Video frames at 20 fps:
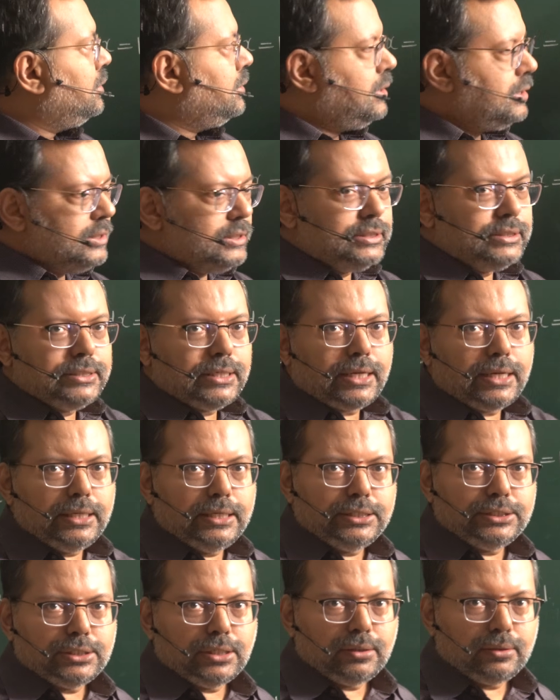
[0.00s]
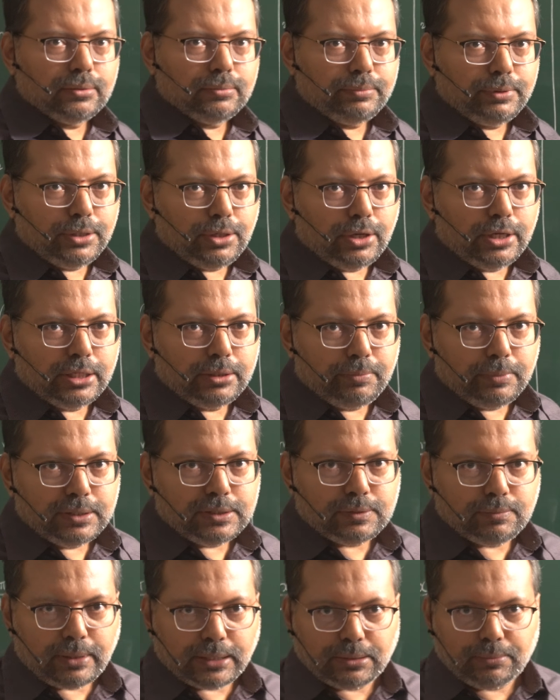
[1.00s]
This is the condition. Periodic
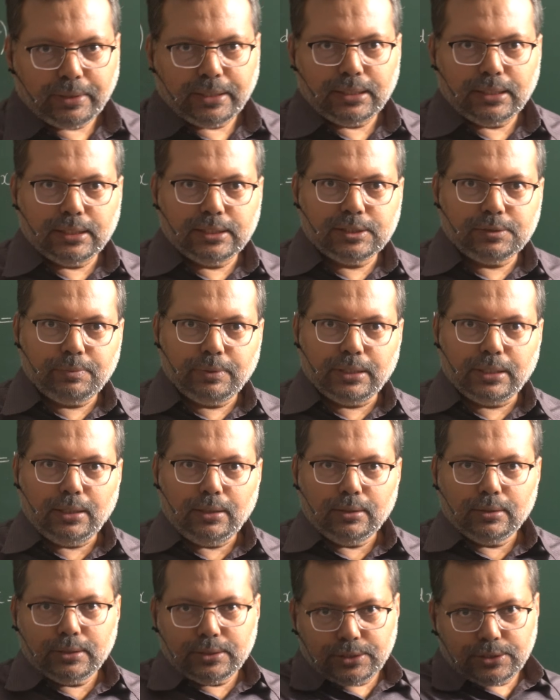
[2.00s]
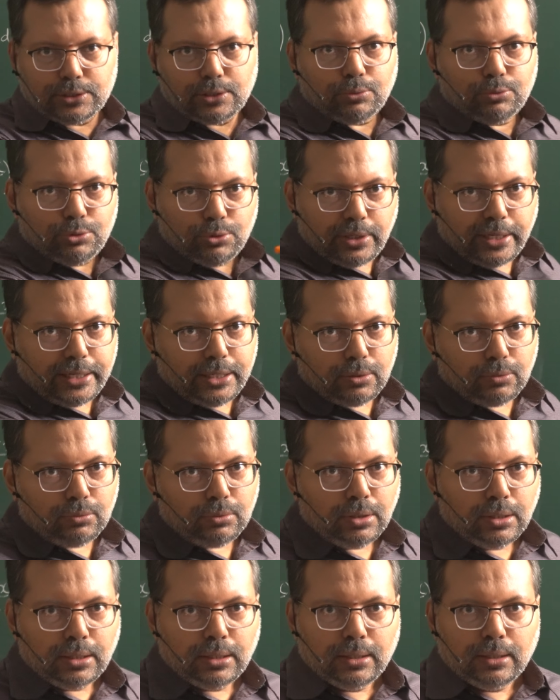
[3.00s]
means, mathematically speaking, this is how you write
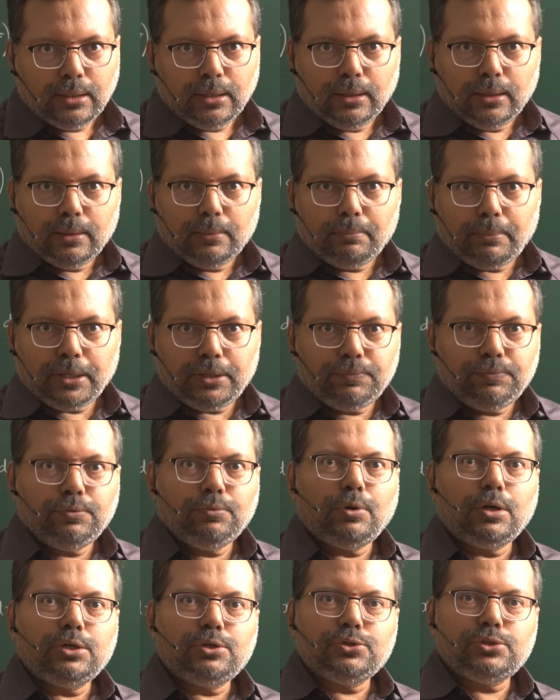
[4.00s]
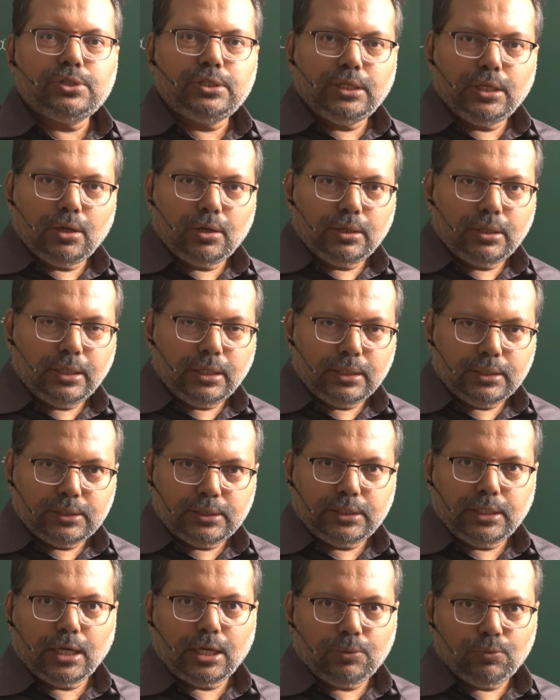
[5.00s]
down. But if you want to see on the
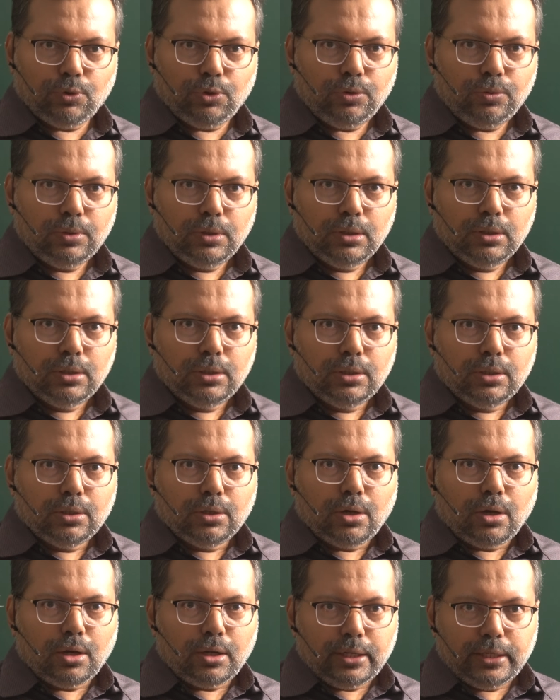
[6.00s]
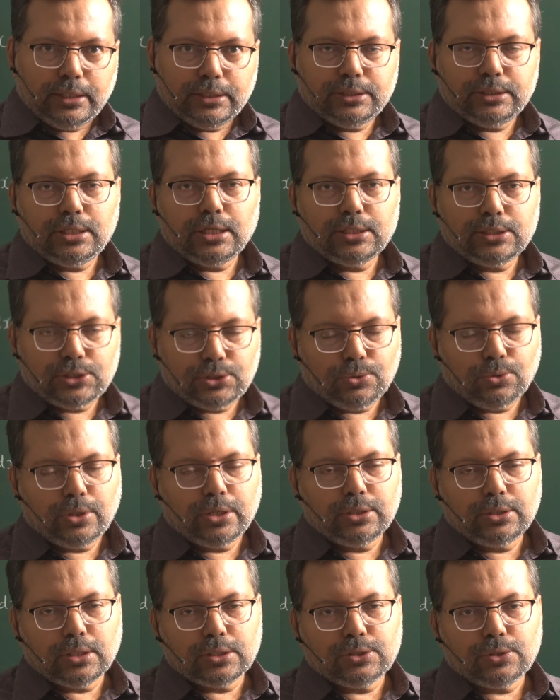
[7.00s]
CRO or a digital
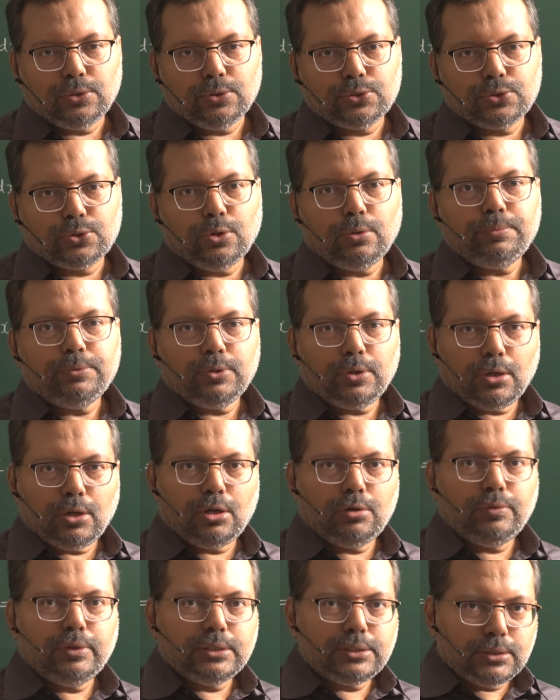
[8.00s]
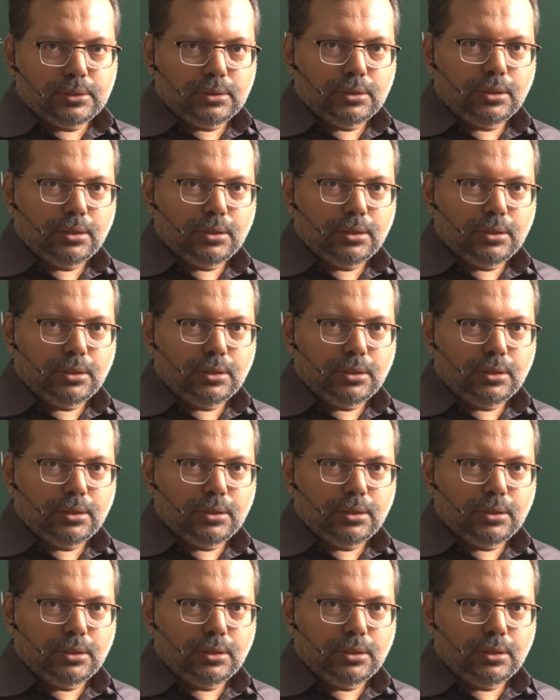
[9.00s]
storage oscilloscope, you can always